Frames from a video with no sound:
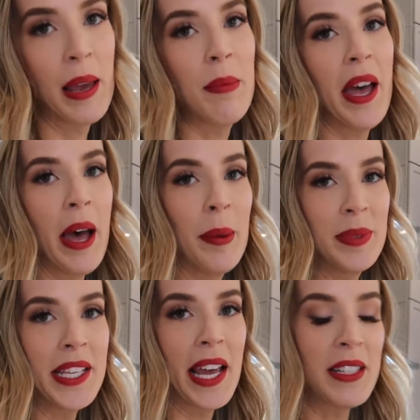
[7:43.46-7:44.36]
I'm
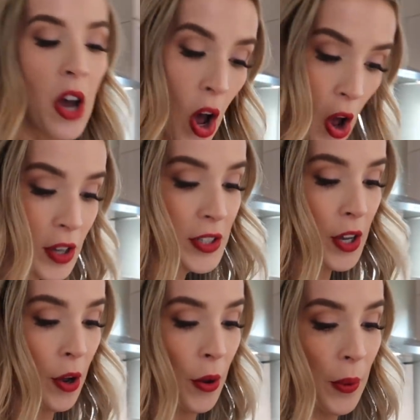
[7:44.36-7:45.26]
upset.
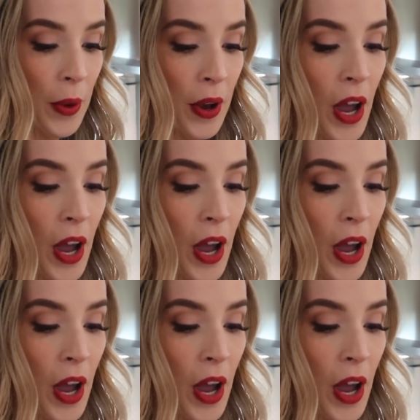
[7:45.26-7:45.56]
Also,